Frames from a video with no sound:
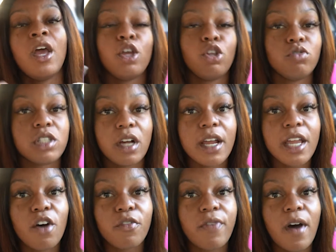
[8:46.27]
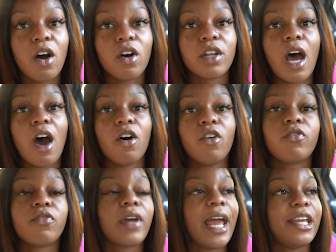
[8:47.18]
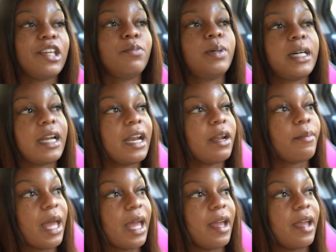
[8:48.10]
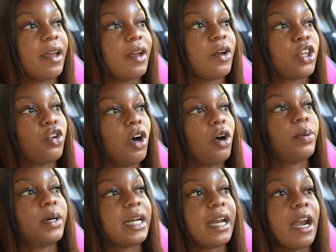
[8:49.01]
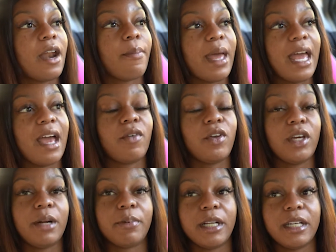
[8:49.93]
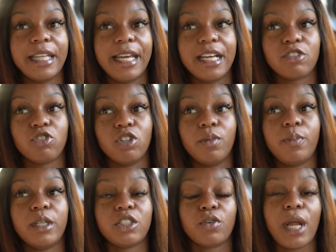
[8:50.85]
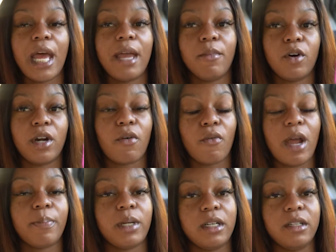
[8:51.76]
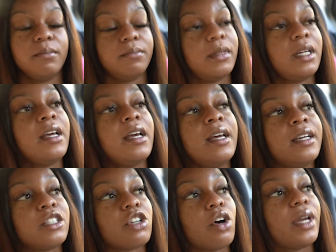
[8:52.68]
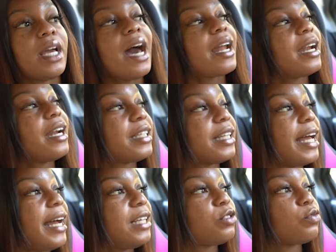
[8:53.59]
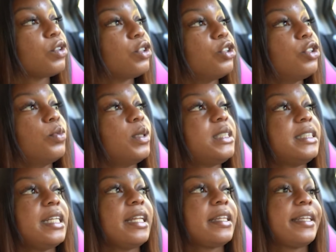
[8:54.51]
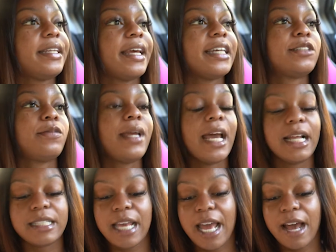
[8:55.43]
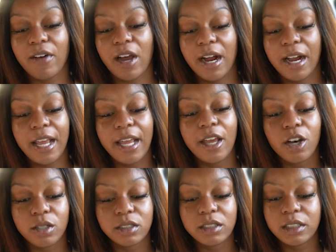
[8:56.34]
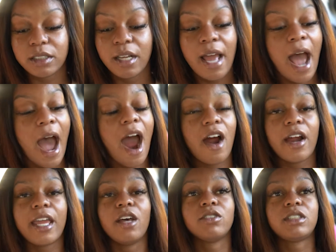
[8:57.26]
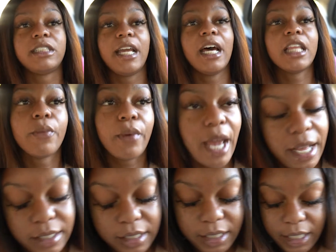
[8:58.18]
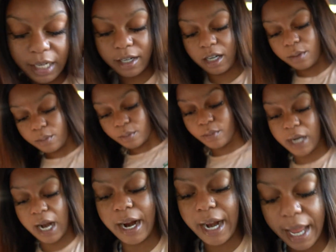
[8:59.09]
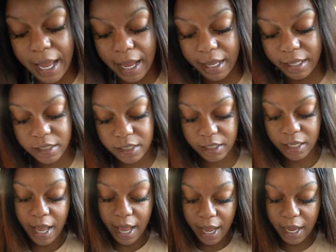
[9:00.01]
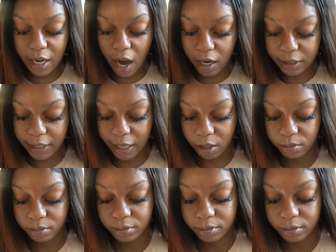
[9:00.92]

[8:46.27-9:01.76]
you turn your phone off and you put it in the bag. You're gonna put it in a bag when you get up in the classroom and put your name on it and wrap it up. So we got in the classroom, we sit at the desk, we had to have our heels, our heels together, and we had to sit up with our hands in our lap.